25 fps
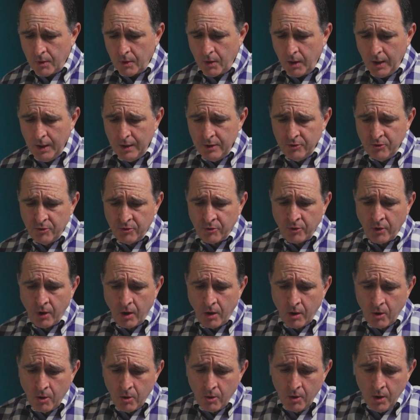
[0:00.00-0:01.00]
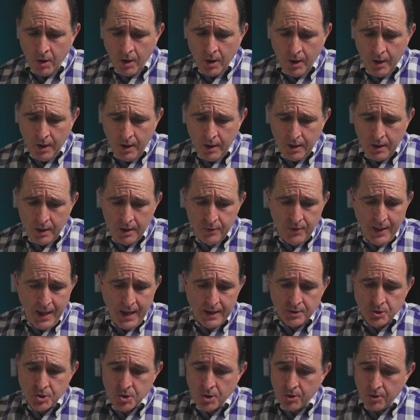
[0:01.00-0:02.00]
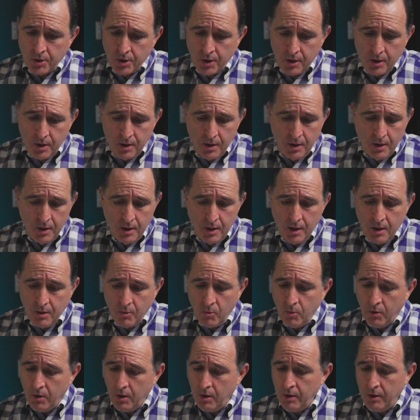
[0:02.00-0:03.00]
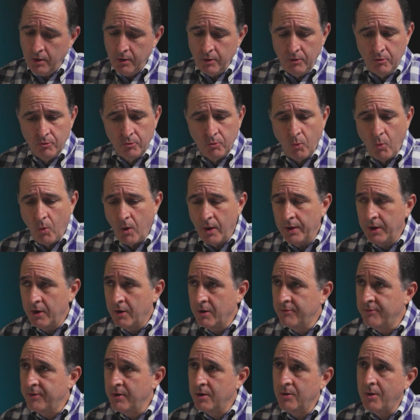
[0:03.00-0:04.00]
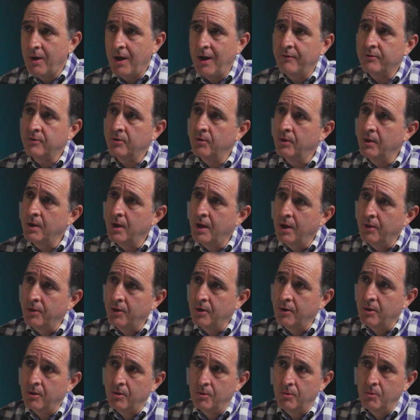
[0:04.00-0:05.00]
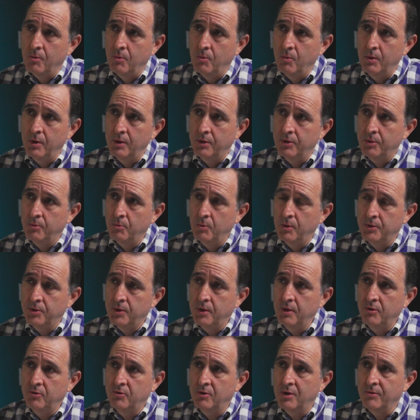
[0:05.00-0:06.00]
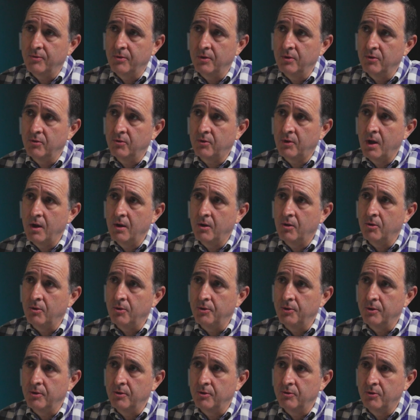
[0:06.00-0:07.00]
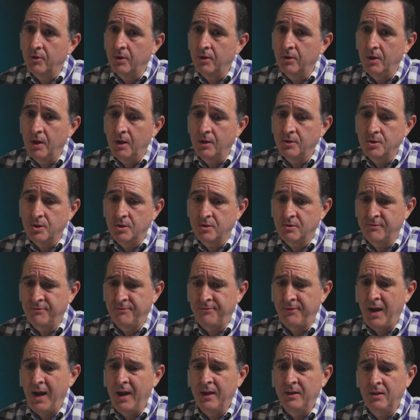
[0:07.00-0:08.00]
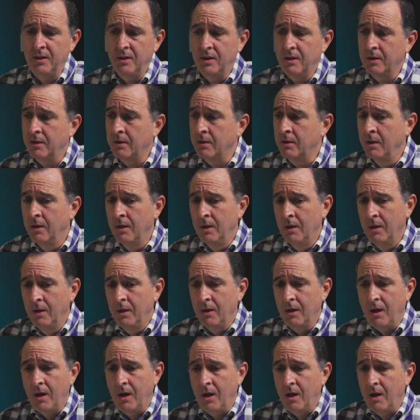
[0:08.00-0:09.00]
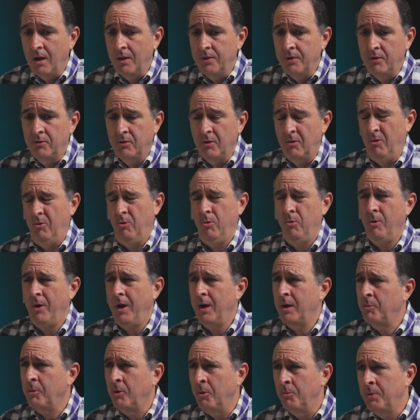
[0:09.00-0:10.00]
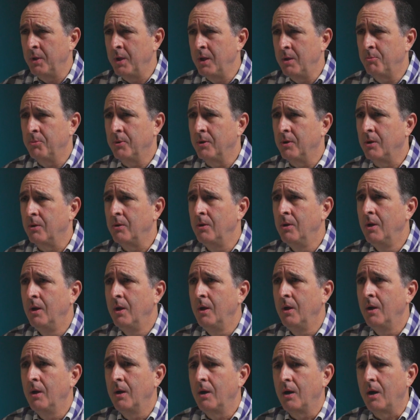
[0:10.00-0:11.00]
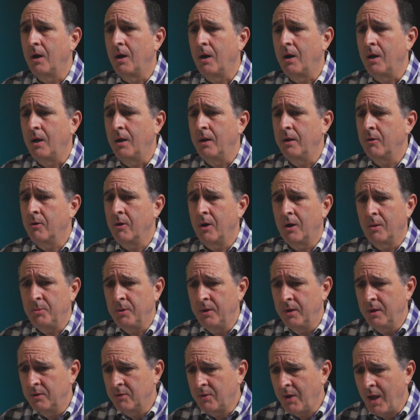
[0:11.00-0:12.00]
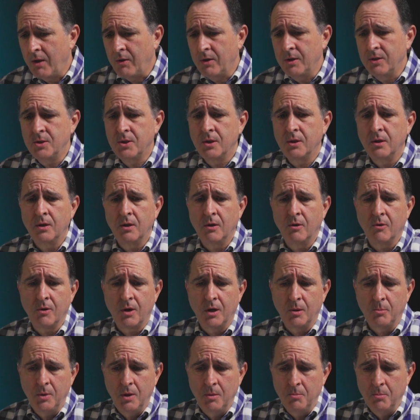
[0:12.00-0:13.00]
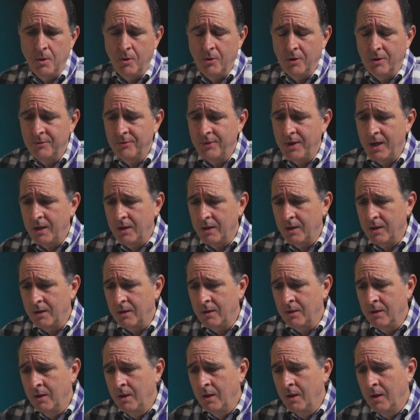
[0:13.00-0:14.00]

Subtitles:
And so in that journey, it was one interview after the other with these different stakeholders, and just finding these incredible people, incredibly intelligent, incredibly motivated.